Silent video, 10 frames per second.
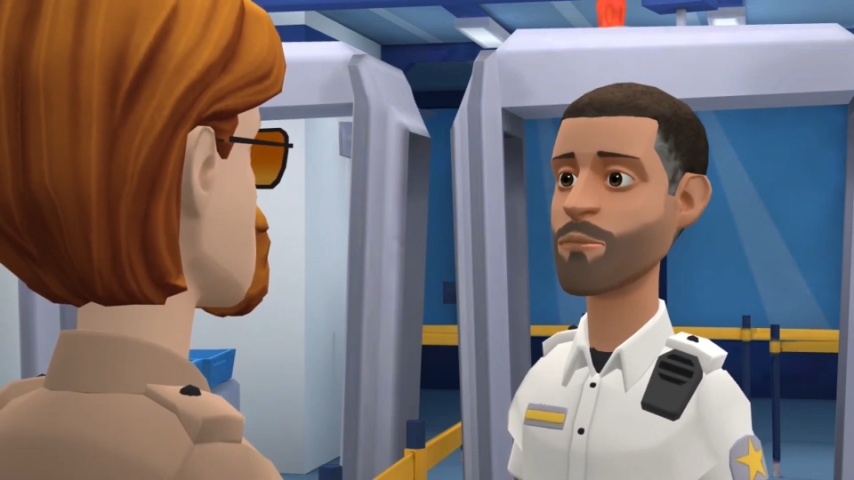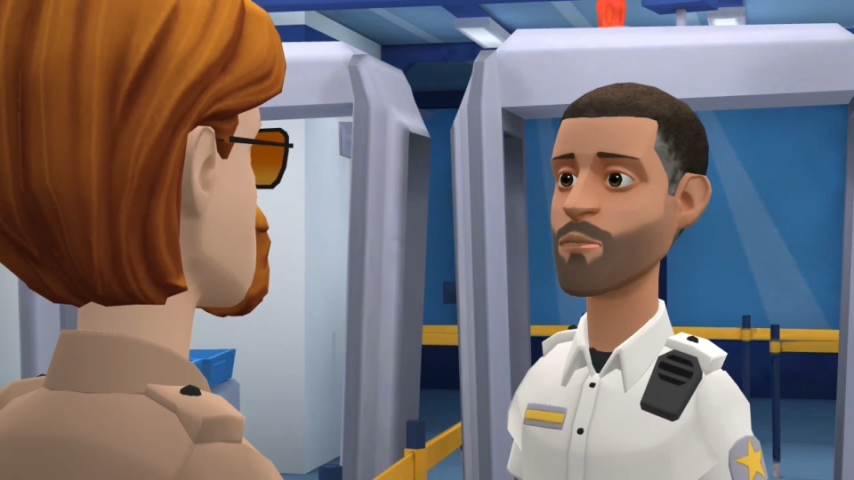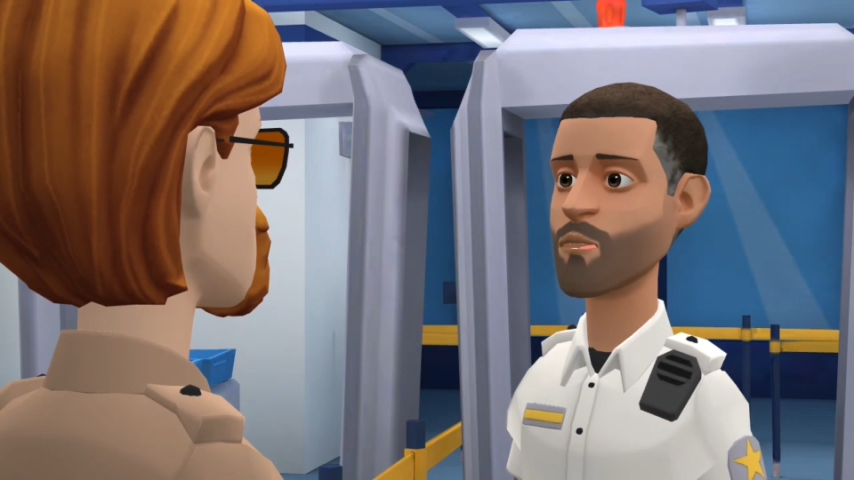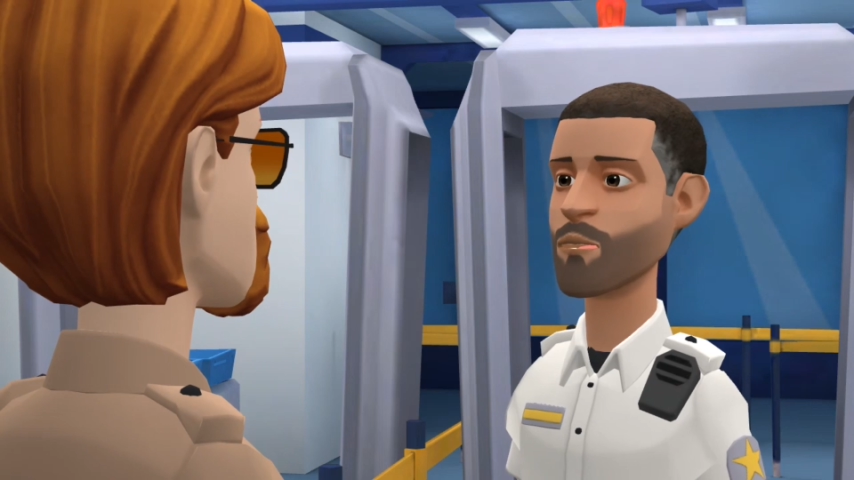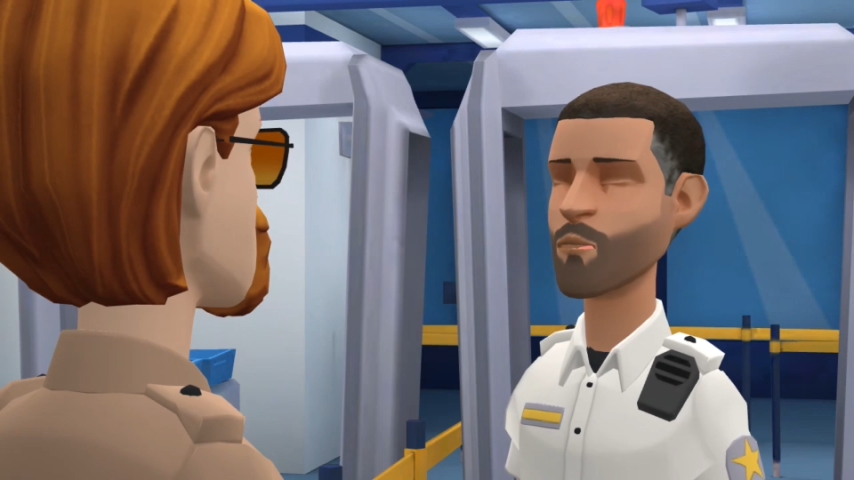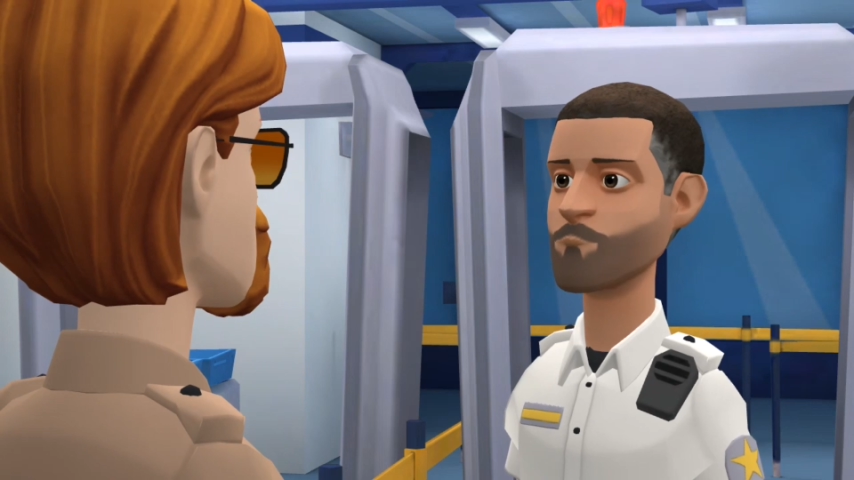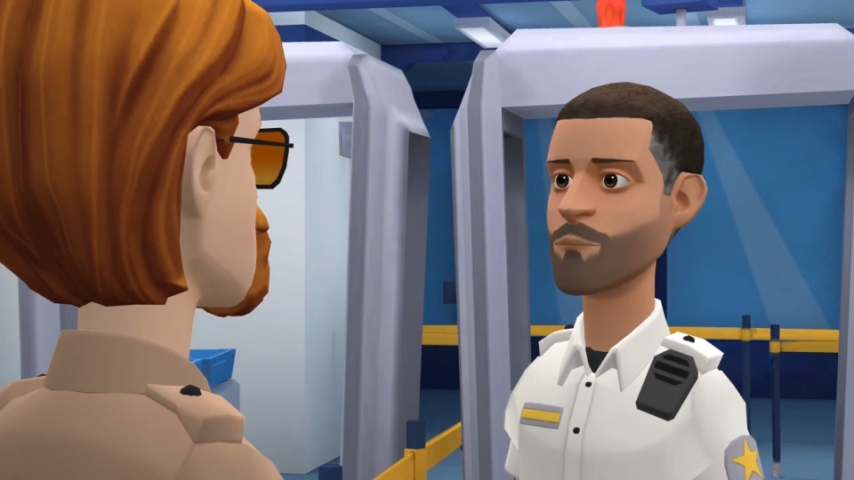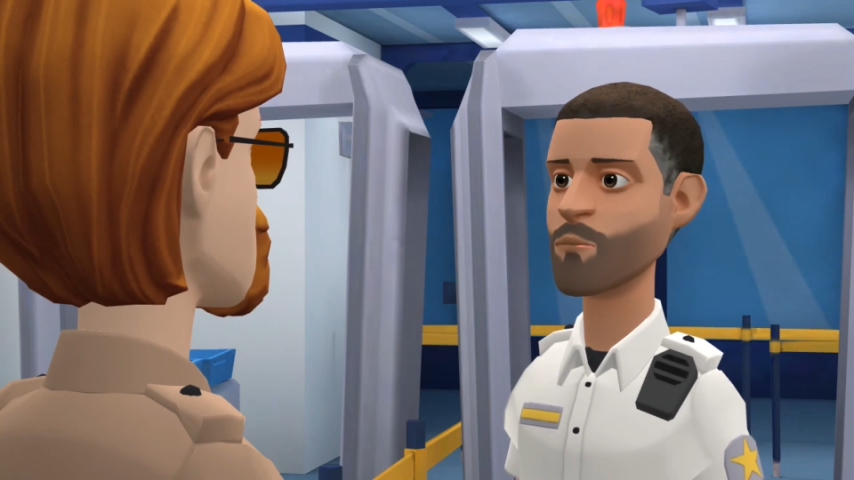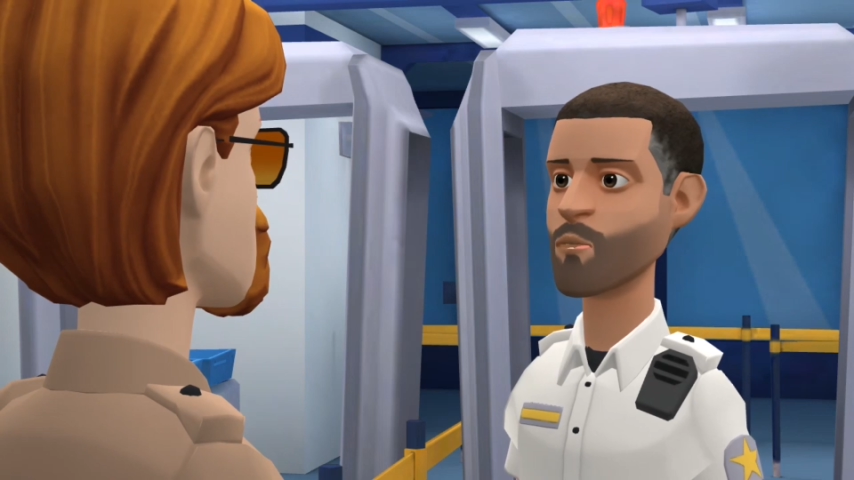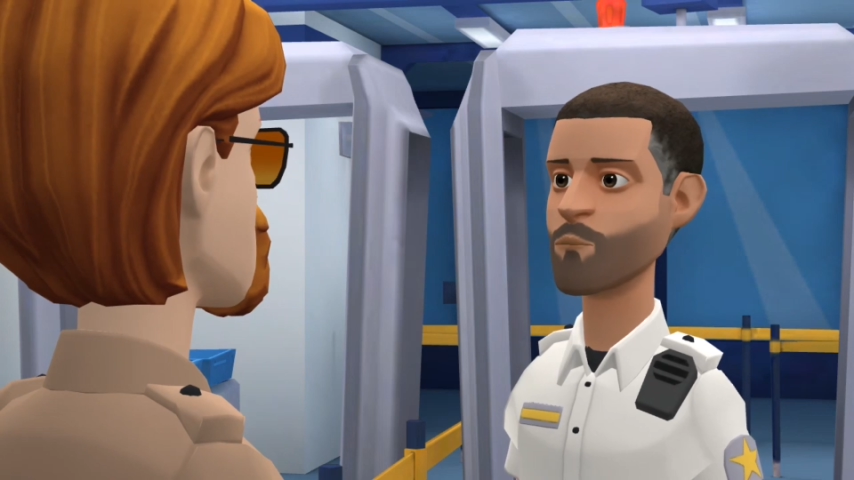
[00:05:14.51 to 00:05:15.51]
from yesterday
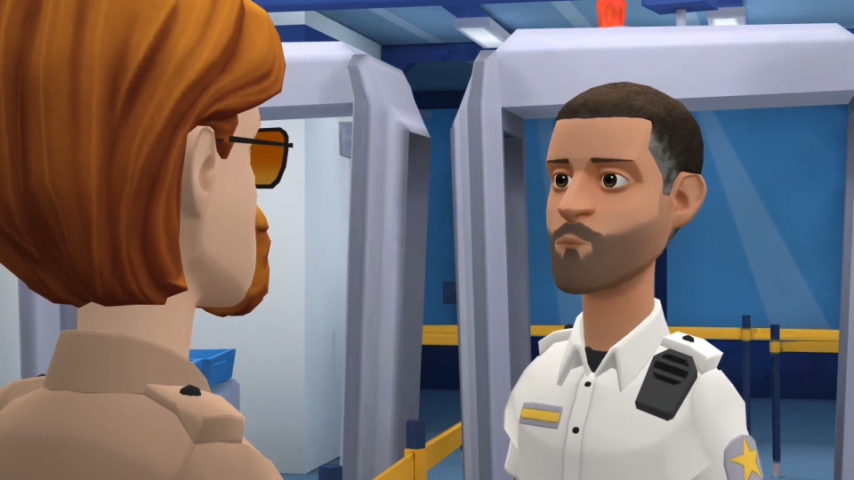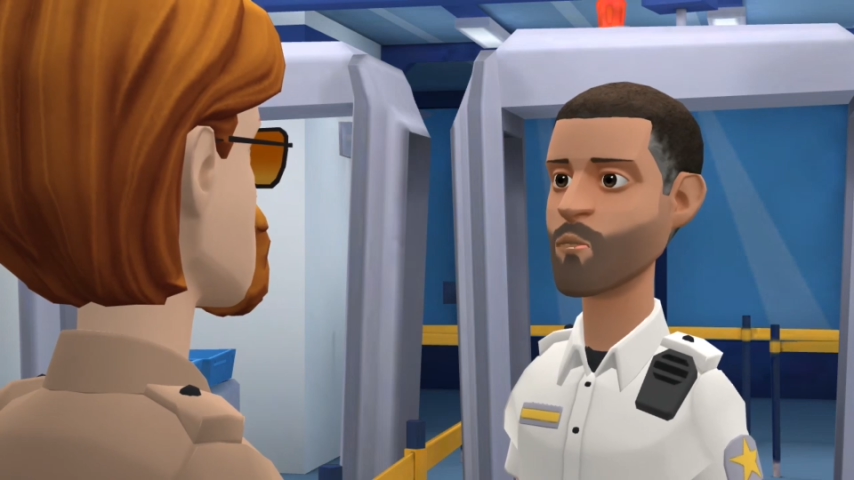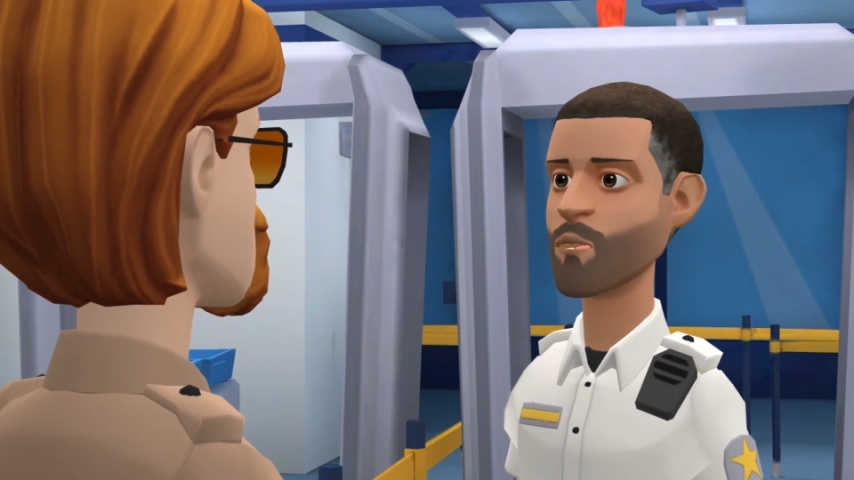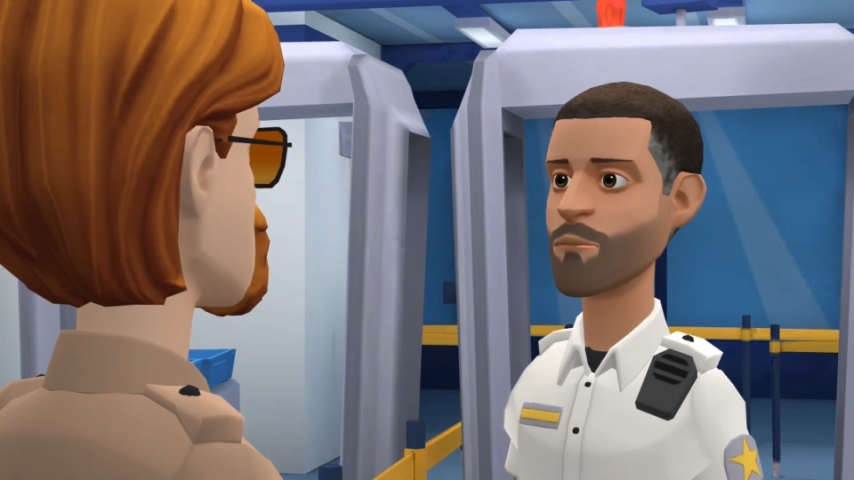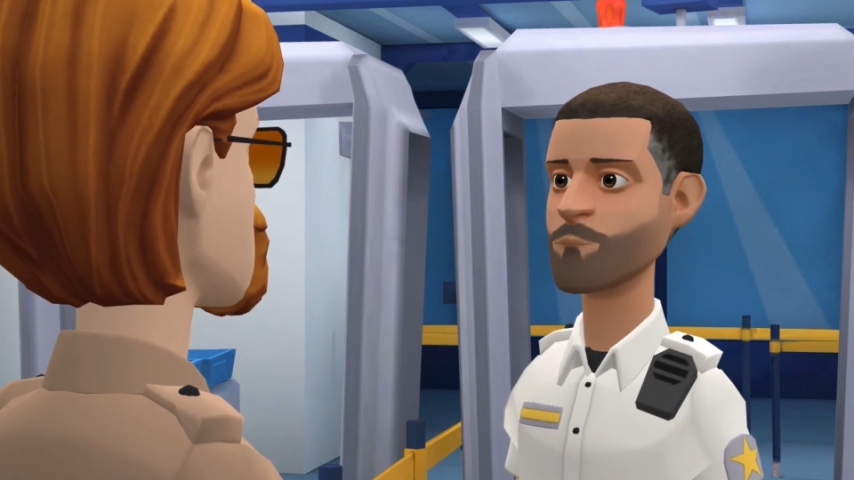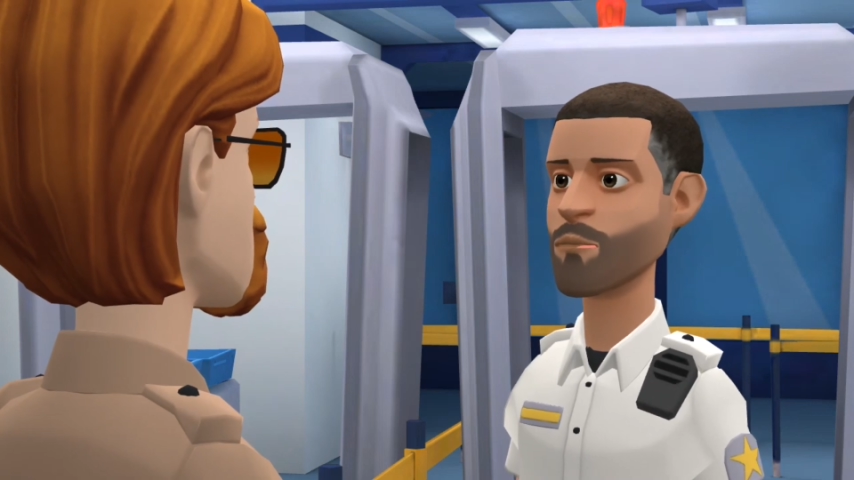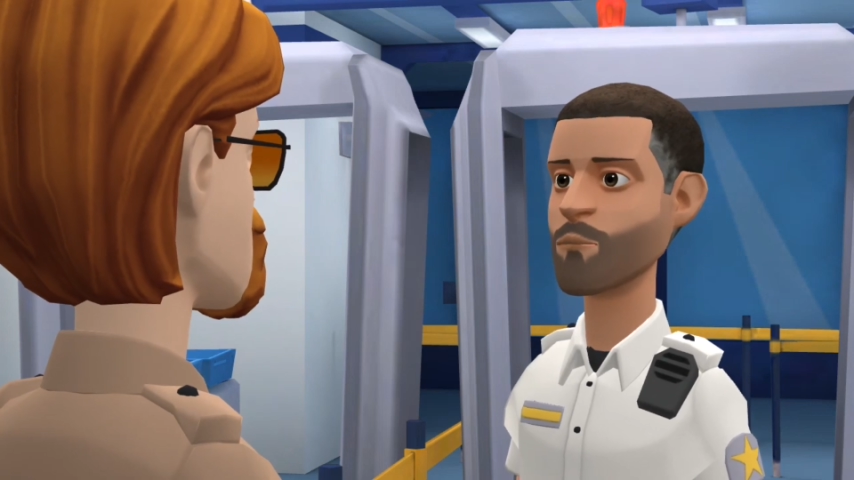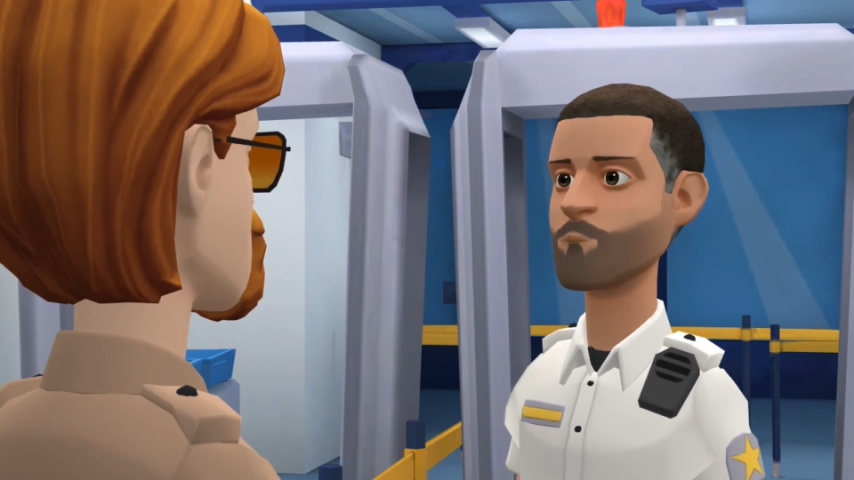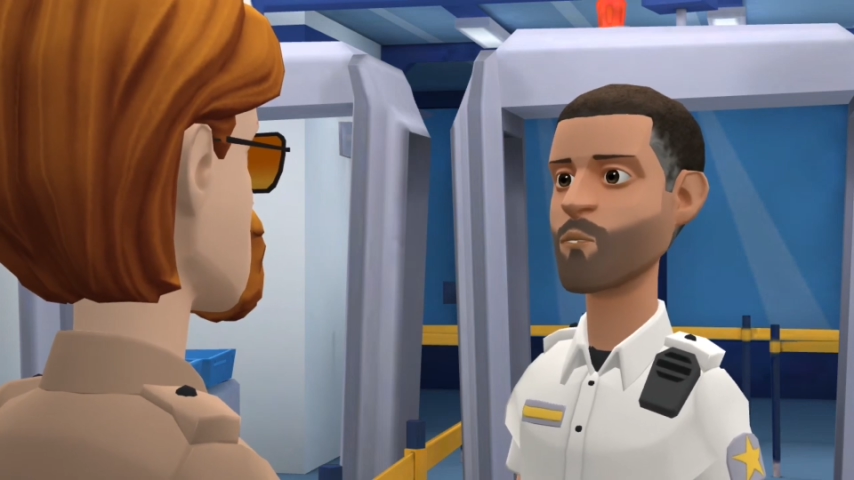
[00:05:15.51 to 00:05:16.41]
that the IGs had you